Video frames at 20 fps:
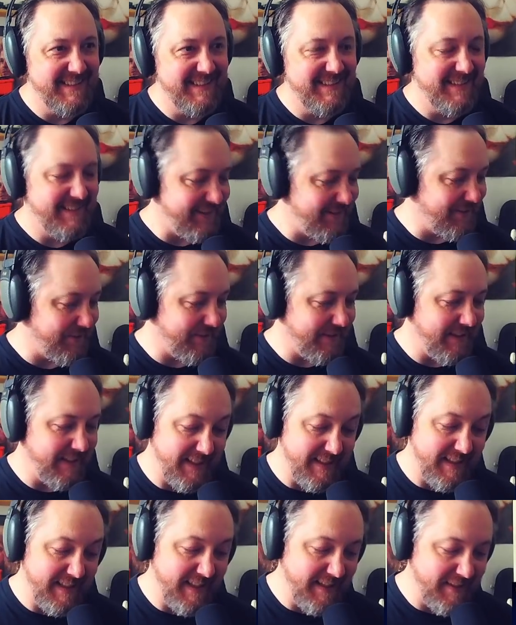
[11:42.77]
Okay, I
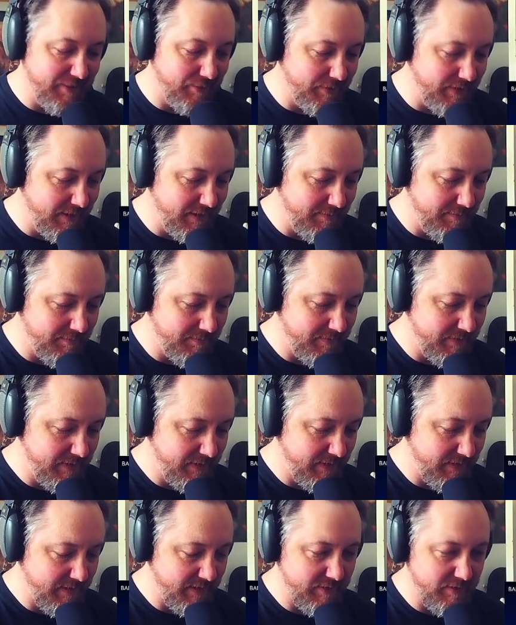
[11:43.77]
think the rhythm
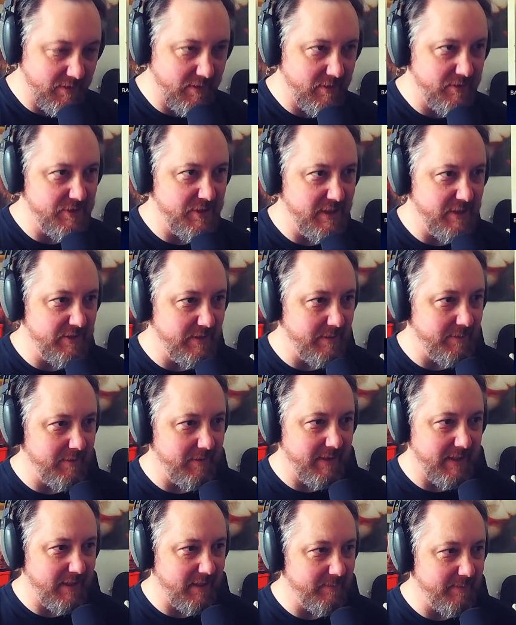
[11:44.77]
guitar changed up there.
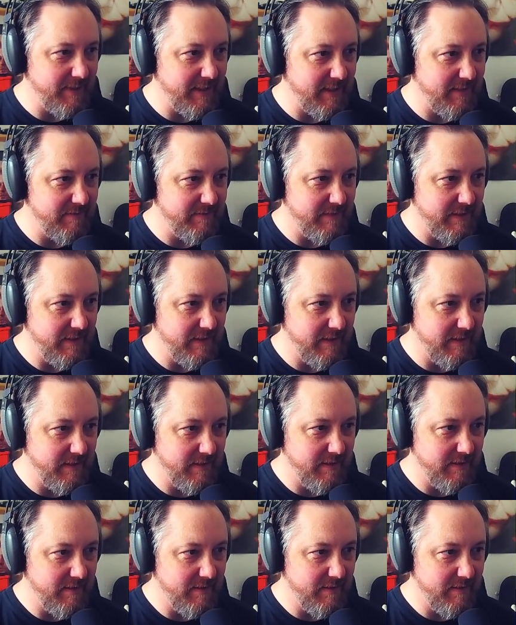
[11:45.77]
I got to go back and find
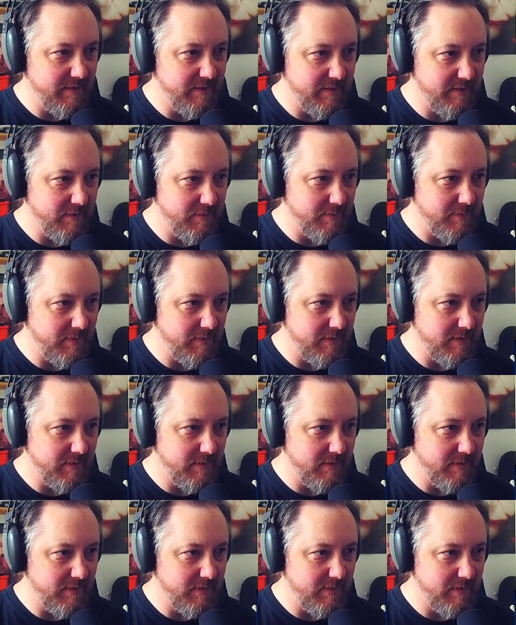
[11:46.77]
another part.